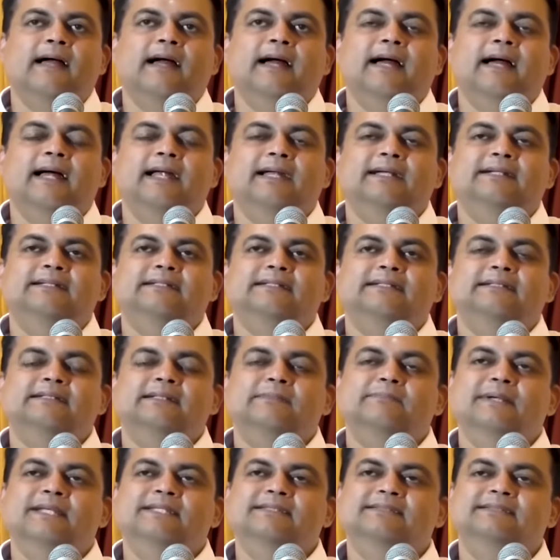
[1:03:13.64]
And
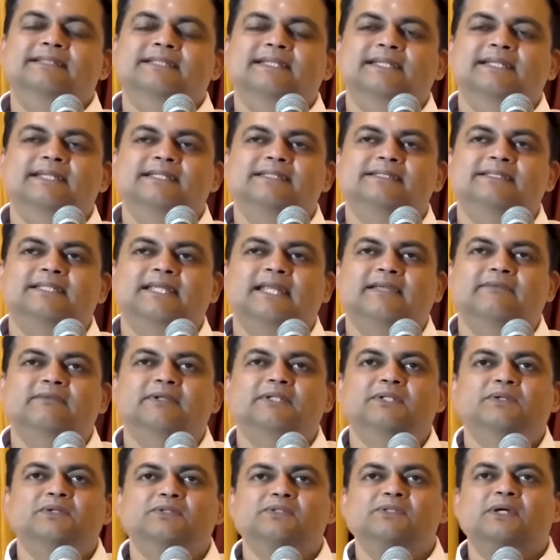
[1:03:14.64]
the best thing is,
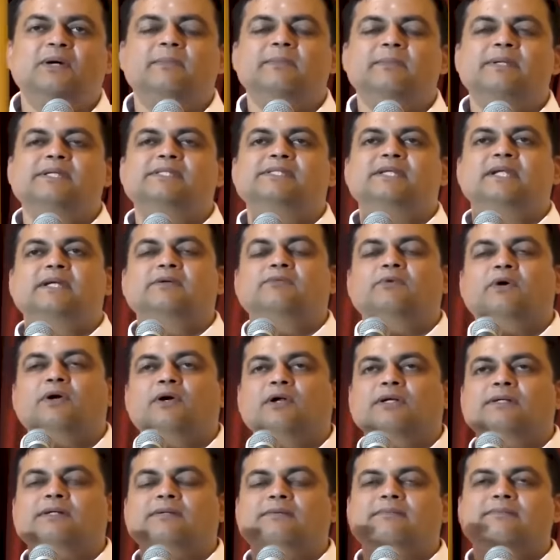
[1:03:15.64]
even though Swami is
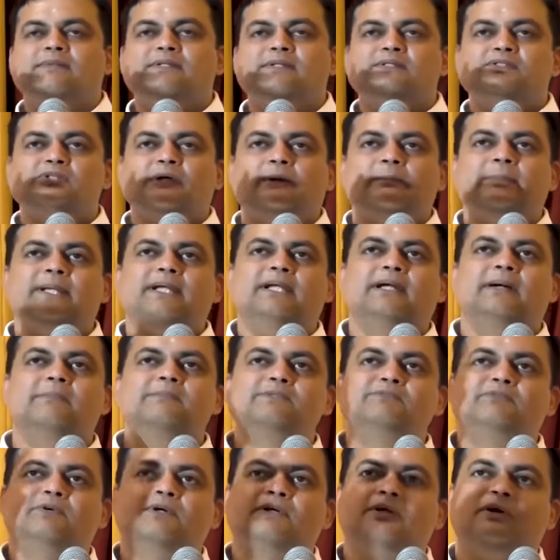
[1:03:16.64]
involved, when Swami
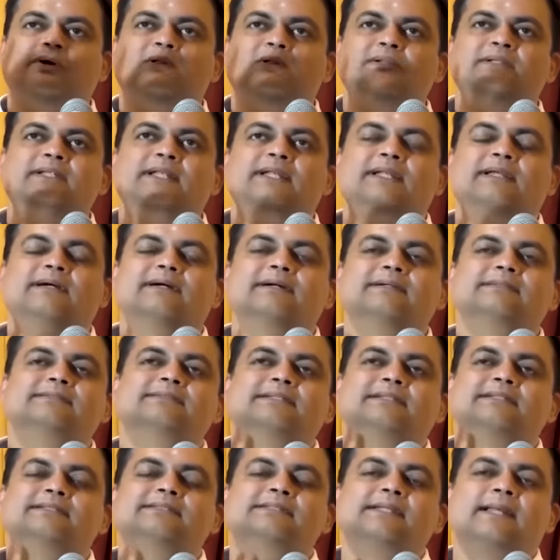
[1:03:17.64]
comes for all the
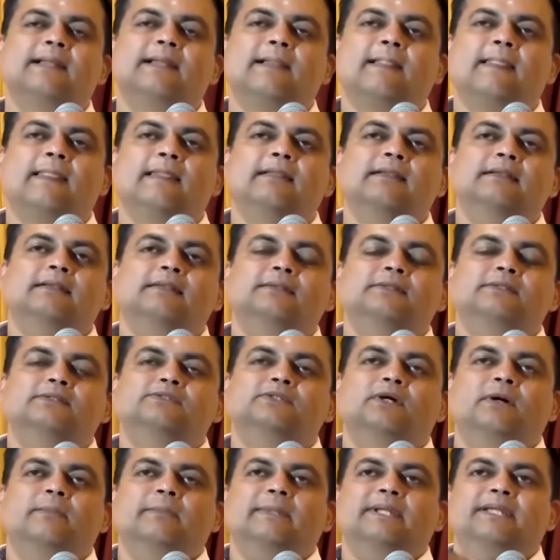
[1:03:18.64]
rehearsals,
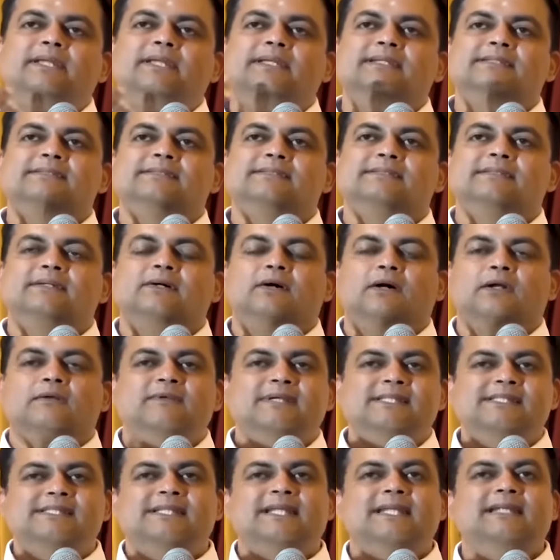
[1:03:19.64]
Swami is
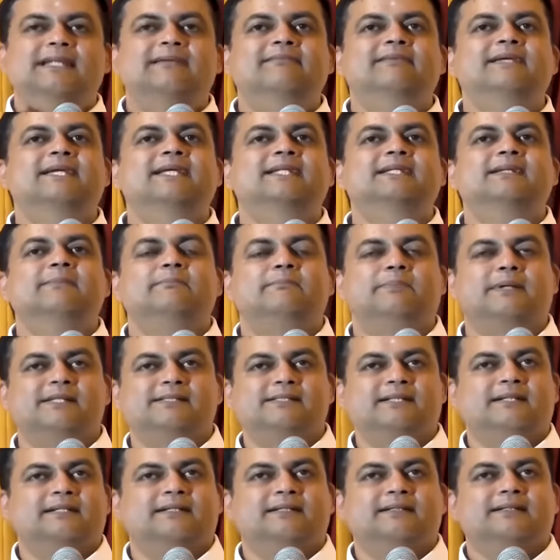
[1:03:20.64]
always living in the
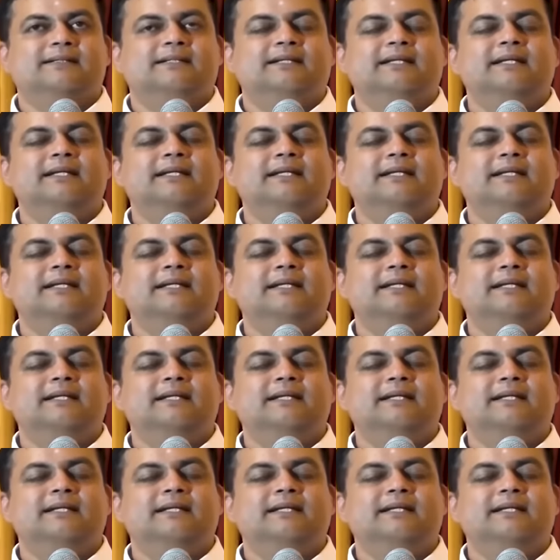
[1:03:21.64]
present.